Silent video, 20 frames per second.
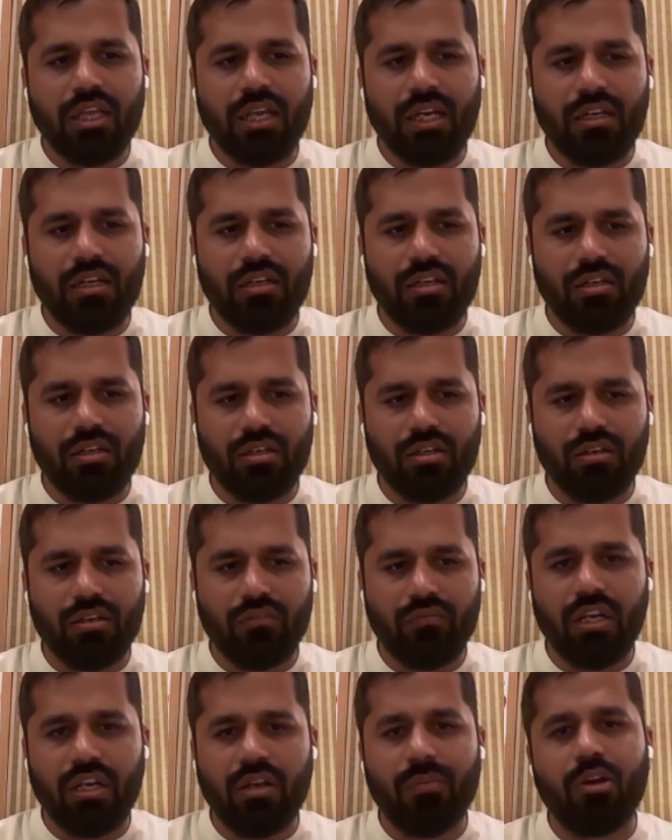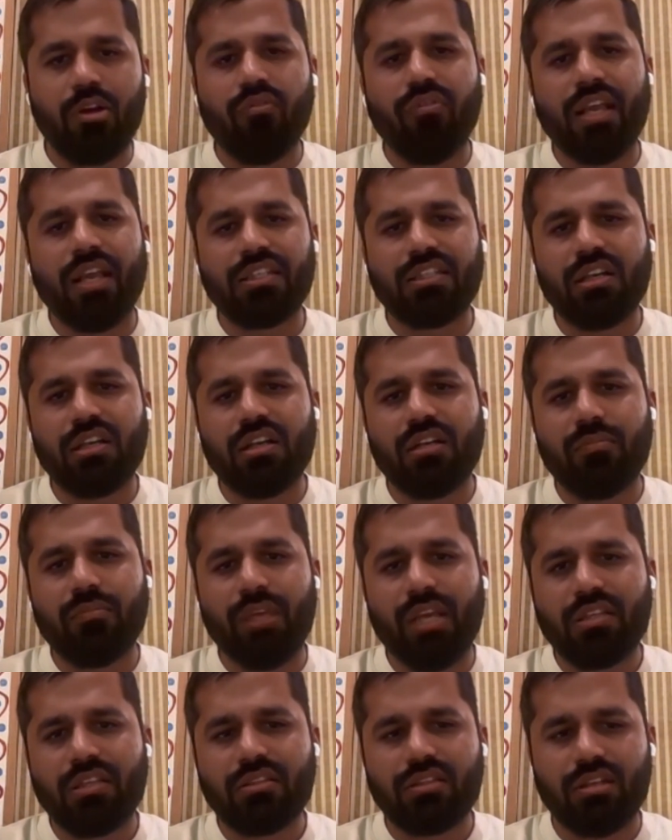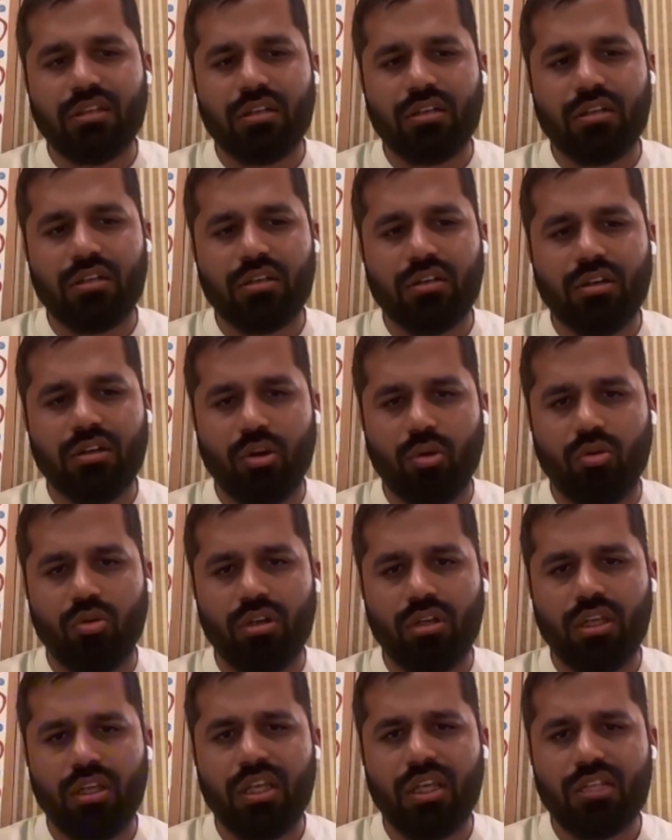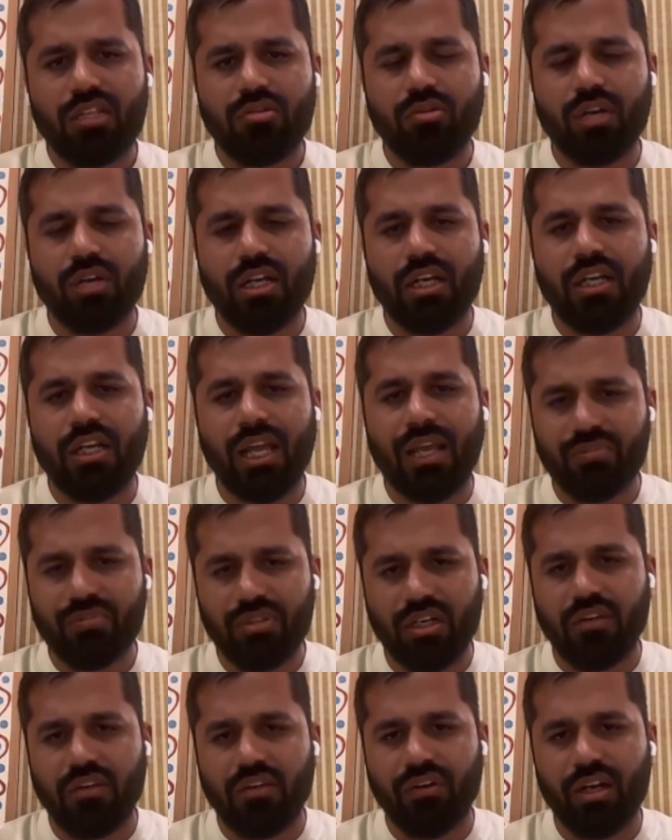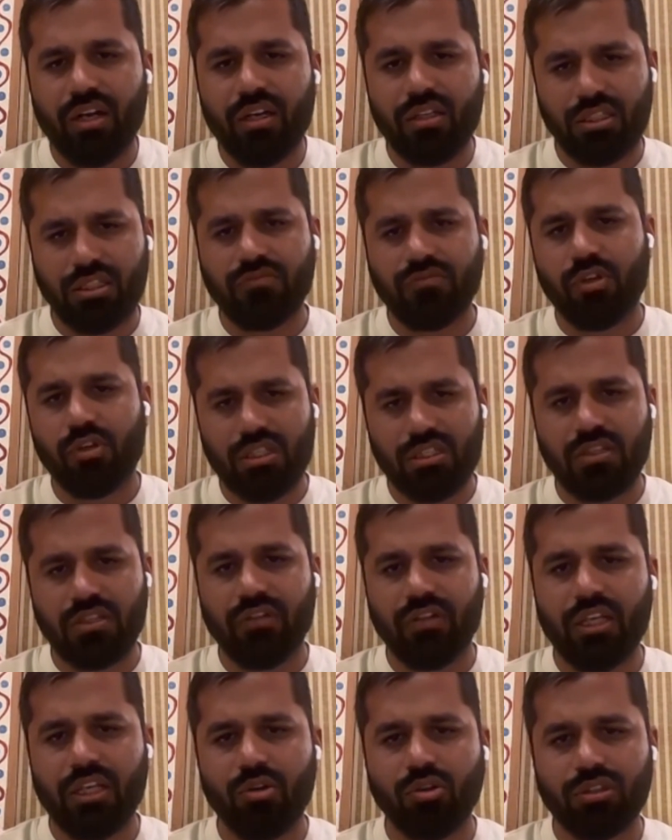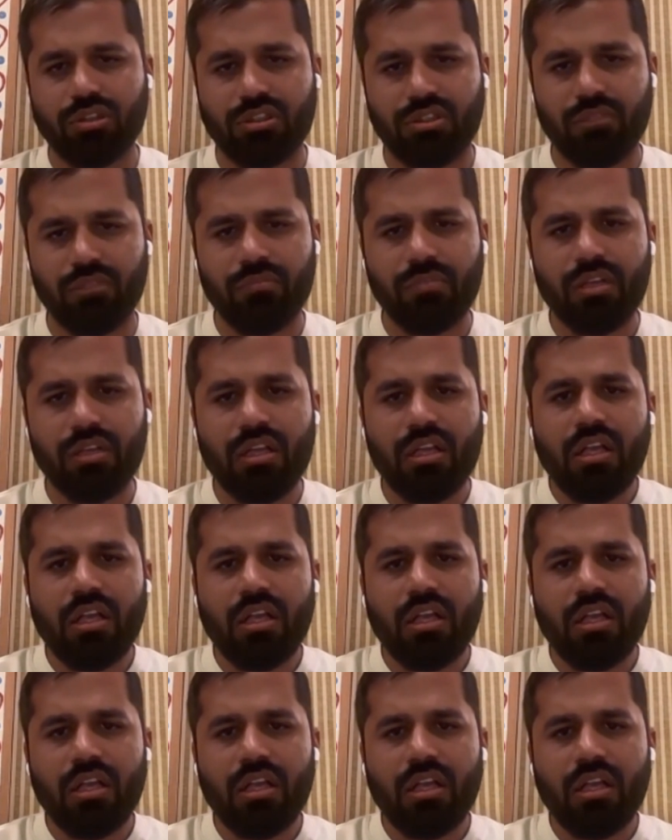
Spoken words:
that when a manufacturer makes a drone, he has to get it type certified. This is for the civil ecosystem.